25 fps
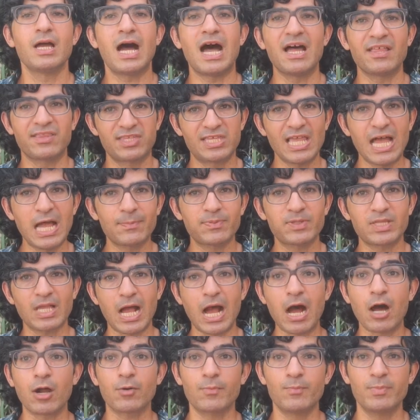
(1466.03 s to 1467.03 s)
adapt
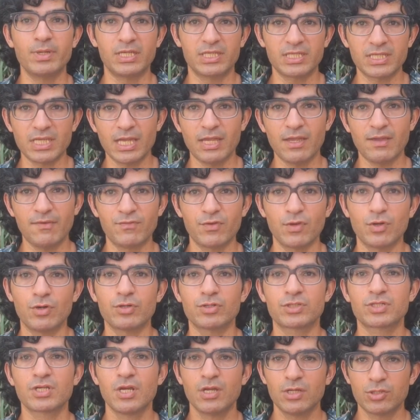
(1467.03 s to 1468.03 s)
our
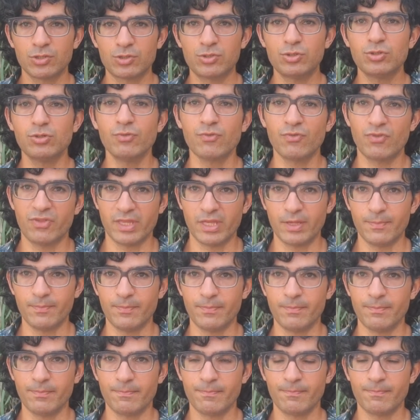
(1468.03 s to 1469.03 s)
behaviors to
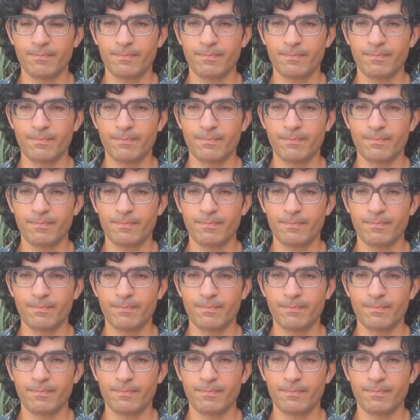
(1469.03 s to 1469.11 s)
them.